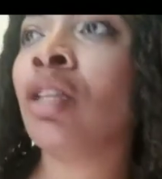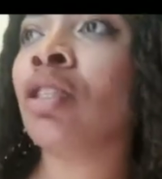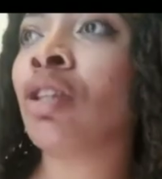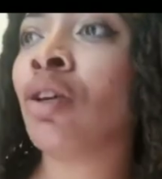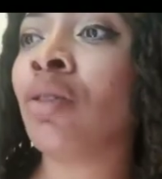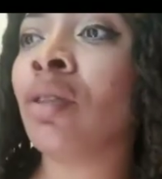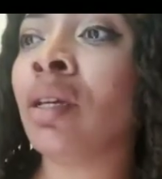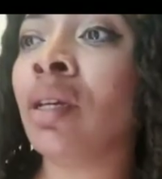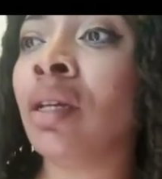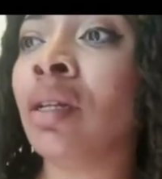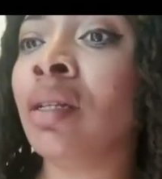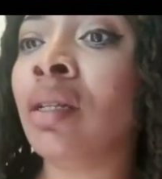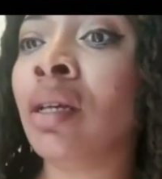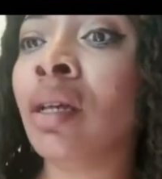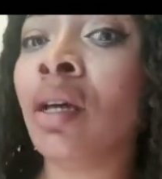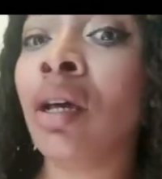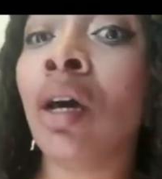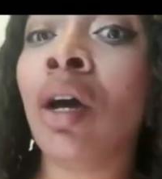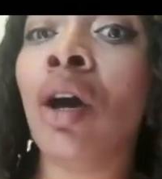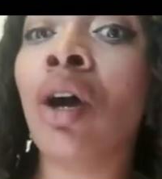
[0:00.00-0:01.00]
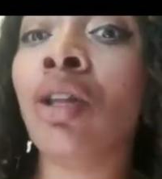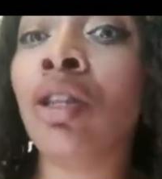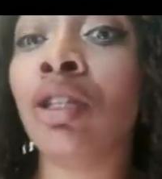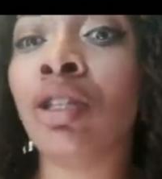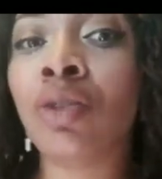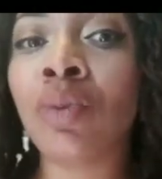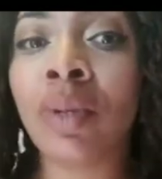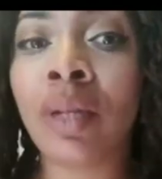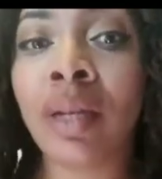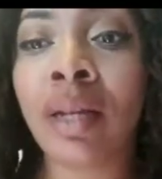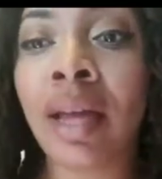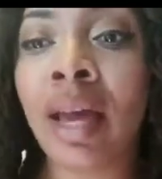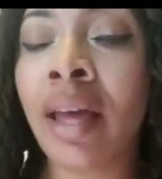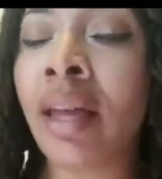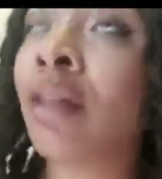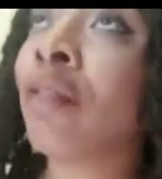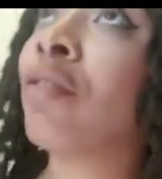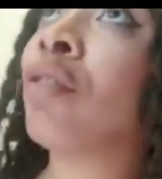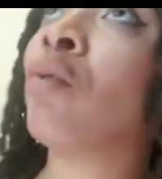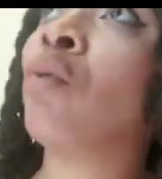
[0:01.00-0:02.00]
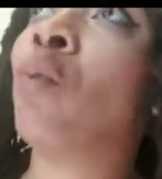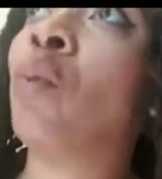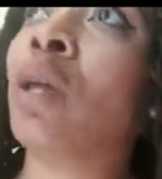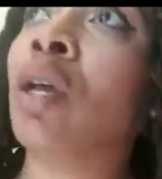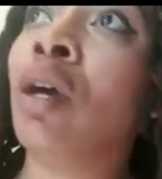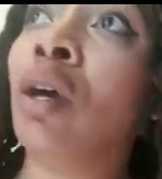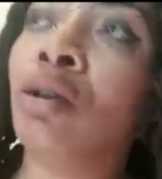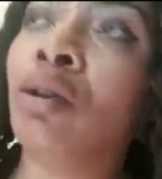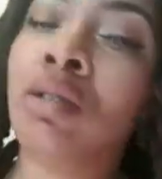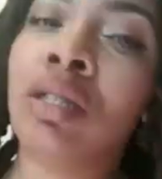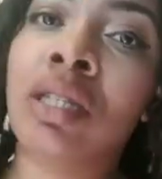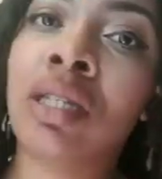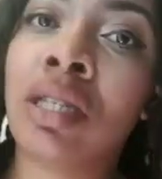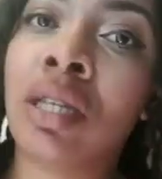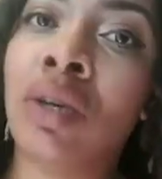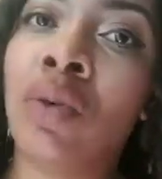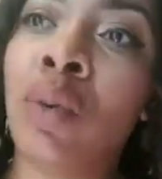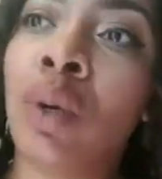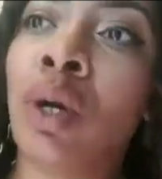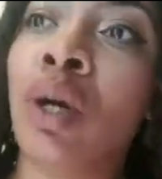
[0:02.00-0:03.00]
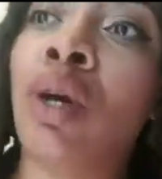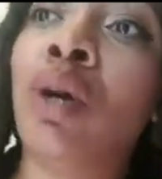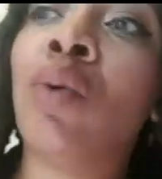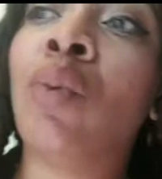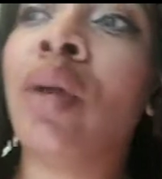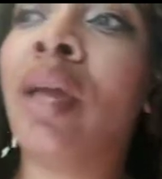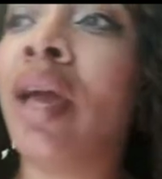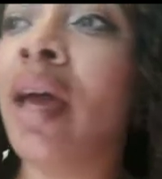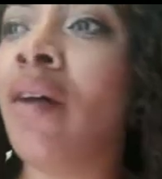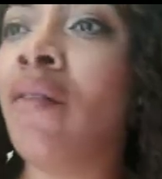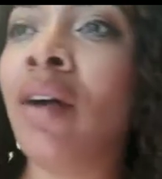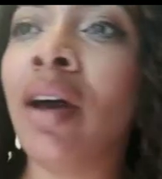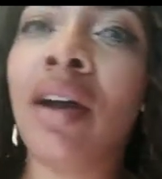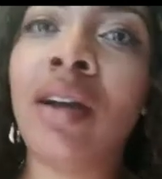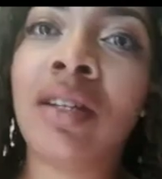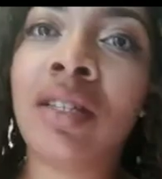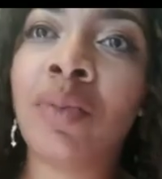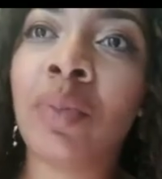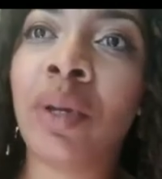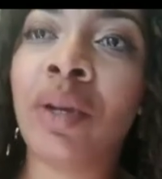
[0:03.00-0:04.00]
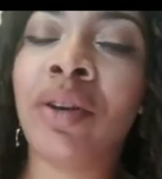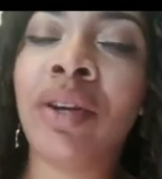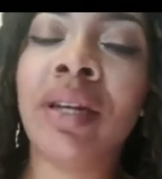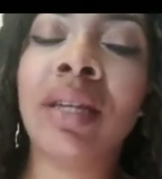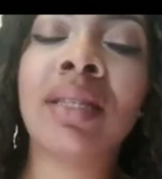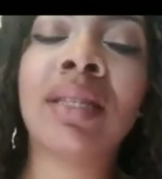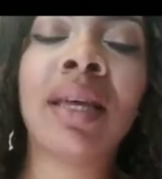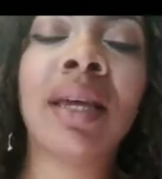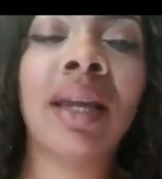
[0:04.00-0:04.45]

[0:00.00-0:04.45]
So then on the 29th, we go to SeaWorld. We have our experience.